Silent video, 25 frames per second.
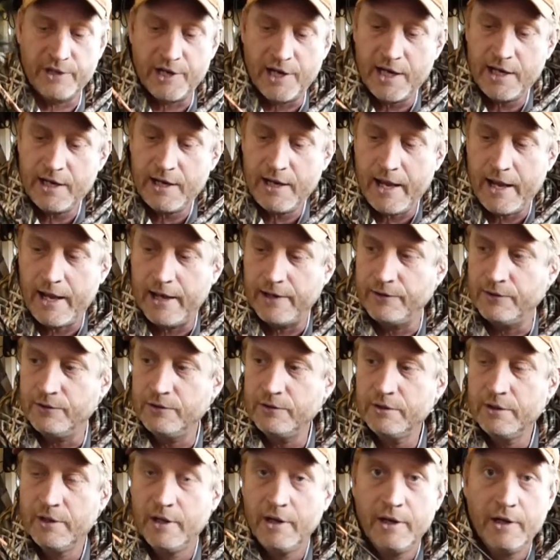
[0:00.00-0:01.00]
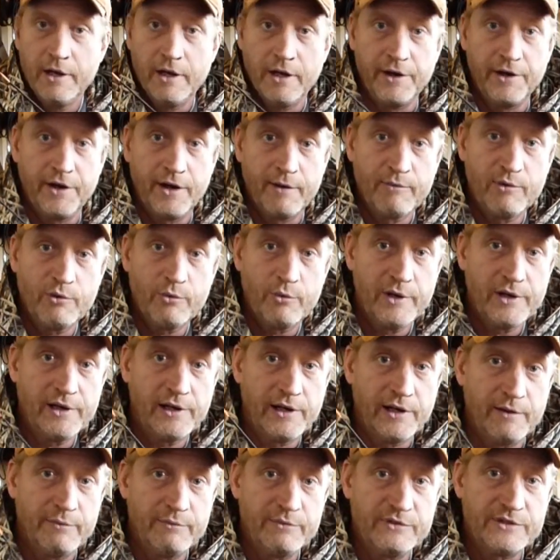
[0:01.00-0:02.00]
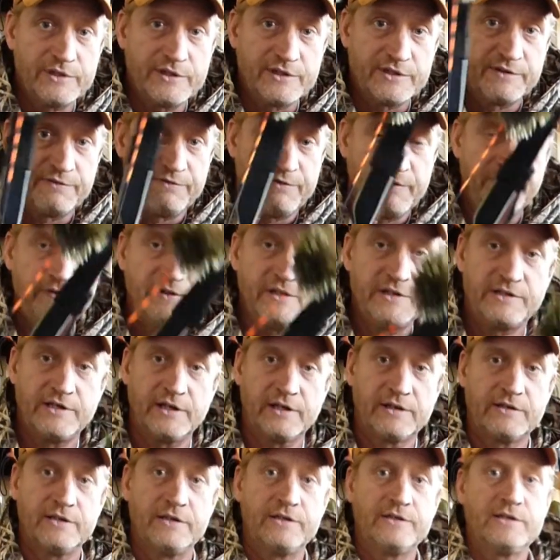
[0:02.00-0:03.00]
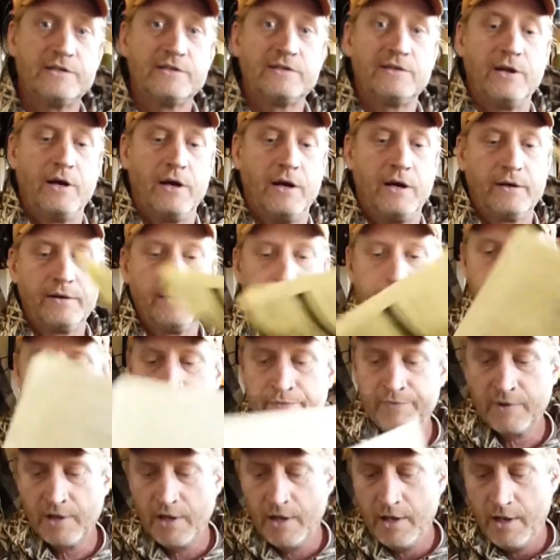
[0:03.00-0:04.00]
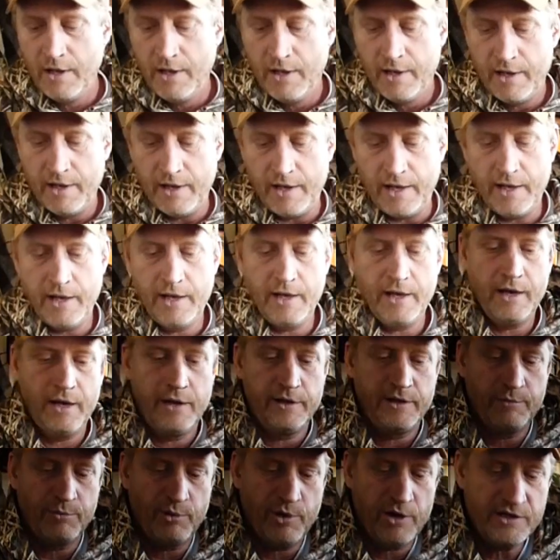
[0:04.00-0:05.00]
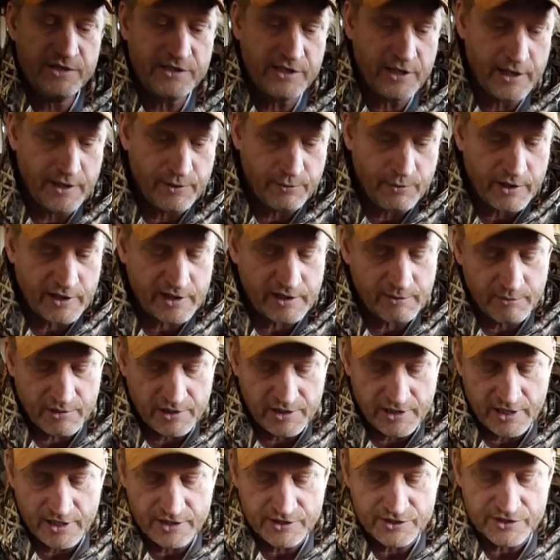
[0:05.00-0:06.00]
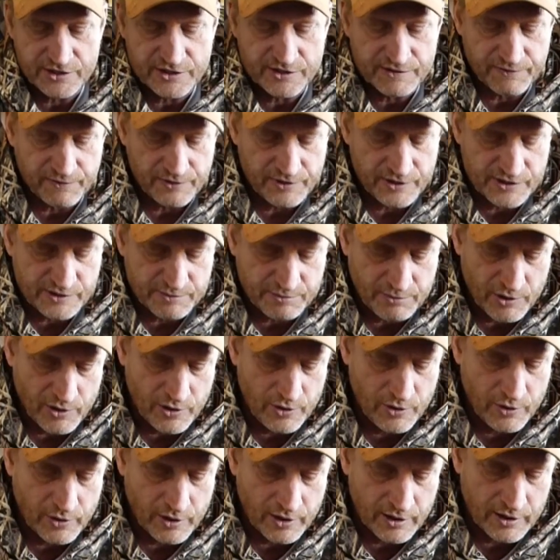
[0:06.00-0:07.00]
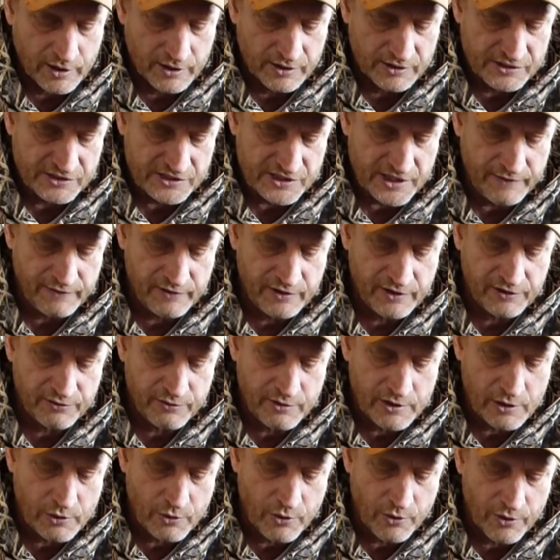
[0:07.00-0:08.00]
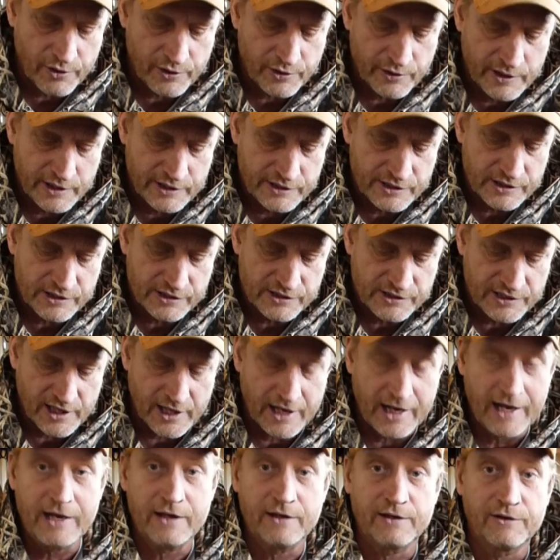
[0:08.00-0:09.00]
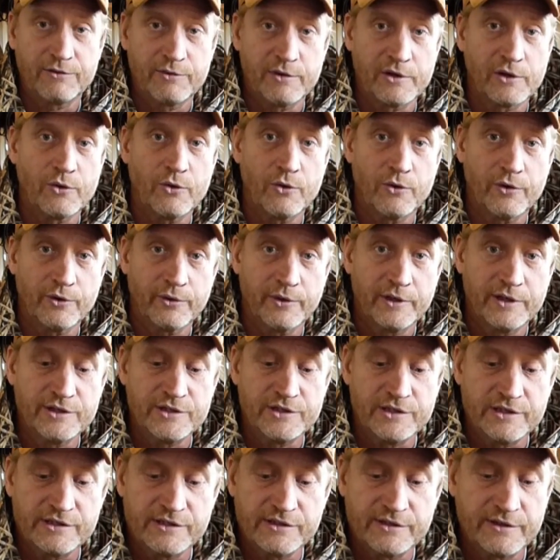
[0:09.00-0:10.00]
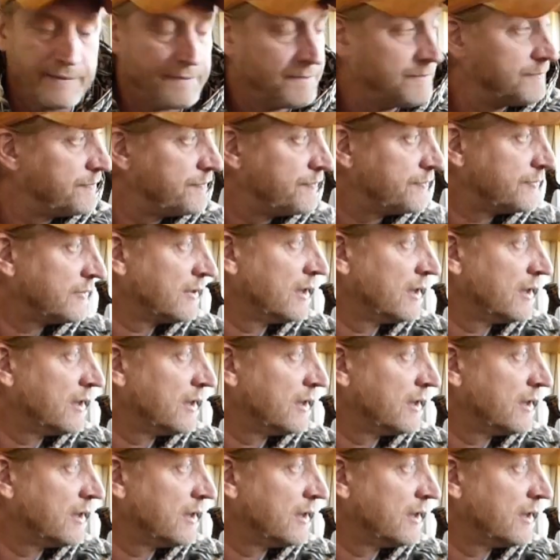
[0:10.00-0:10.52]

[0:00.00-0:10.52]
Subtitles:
with an A handle and #1 limbs. It's 56 inches long, and the brace height recommendations for this bow are 7 3/4 inches to 8 3/4 inches.